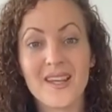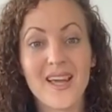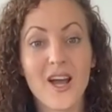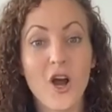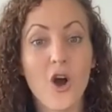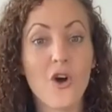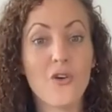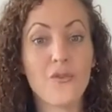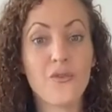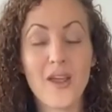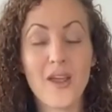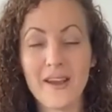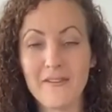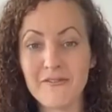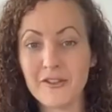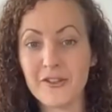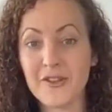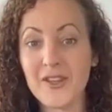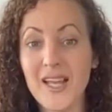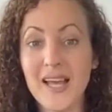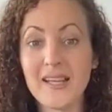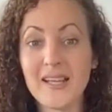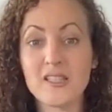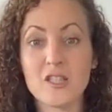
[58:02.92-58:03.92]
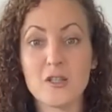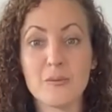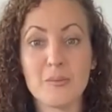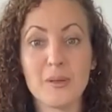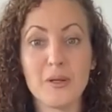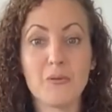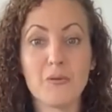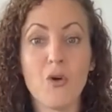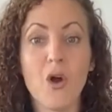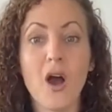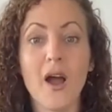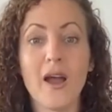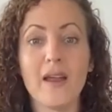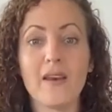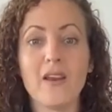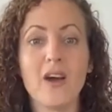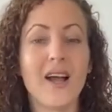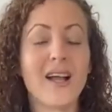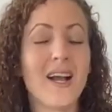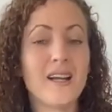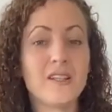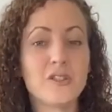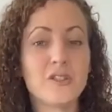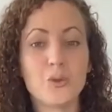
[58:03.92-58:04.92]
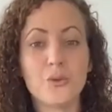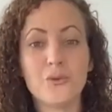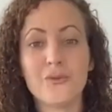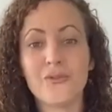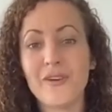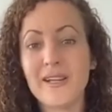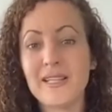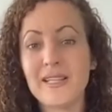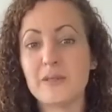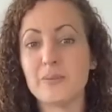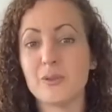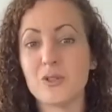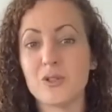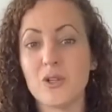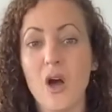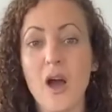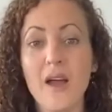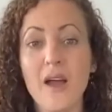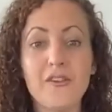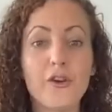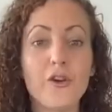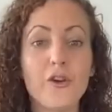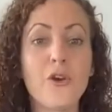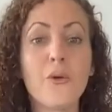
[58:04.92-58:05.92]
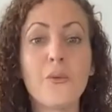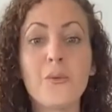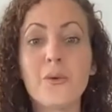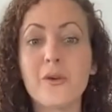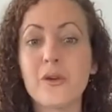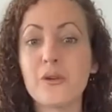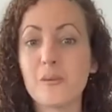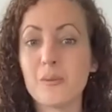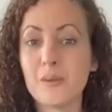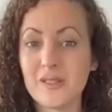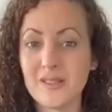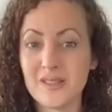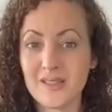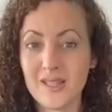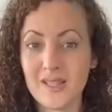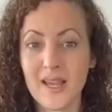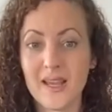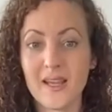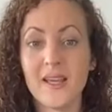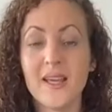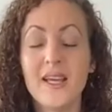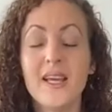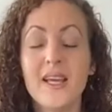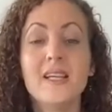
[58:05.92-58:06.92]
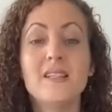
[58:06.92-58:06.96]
of everything has to be right. I can't do a Facebook Live. I don't know what I'm going to say.